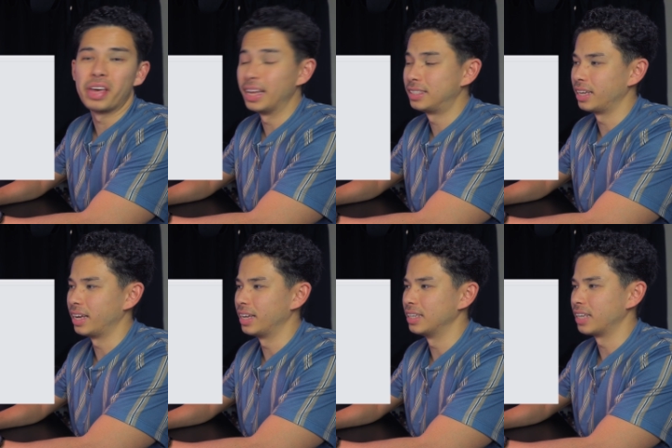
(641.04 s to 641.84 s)
it
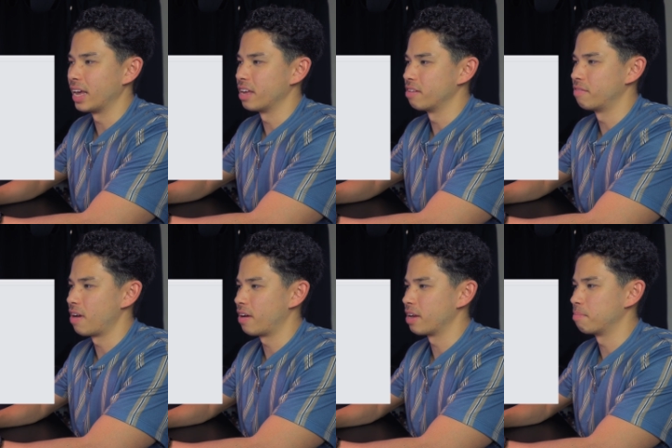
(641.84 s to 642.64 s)
is a
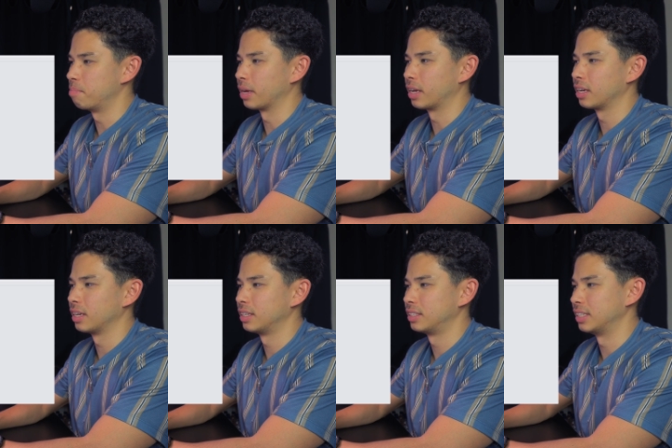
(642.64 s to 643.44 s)
very big
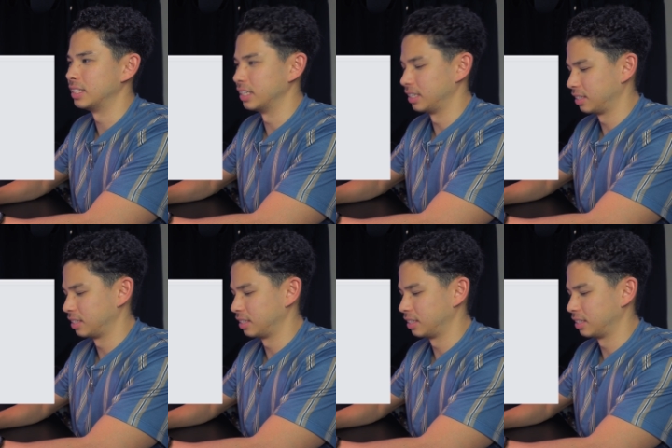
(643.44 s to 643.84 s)
city.